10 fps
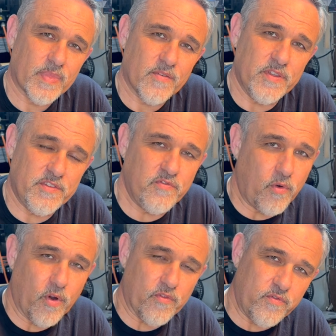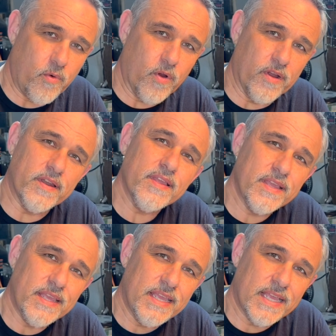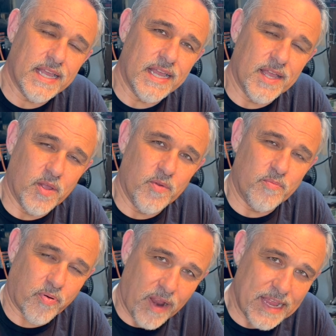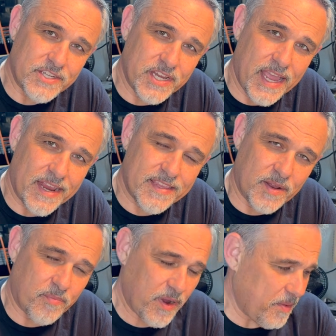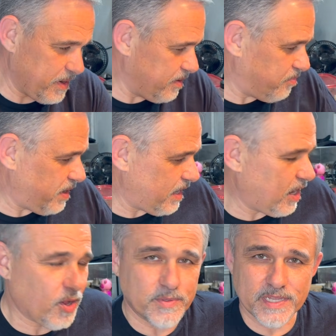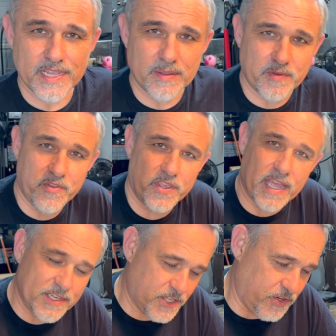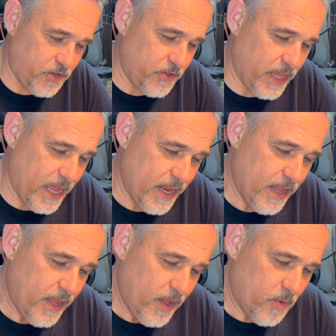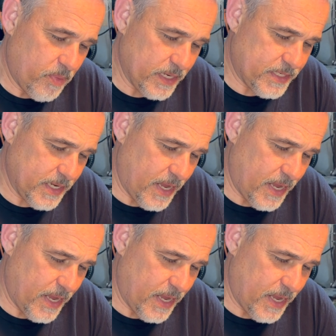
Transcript: 54 Ford project and probably be a help to him if you guys could do that. But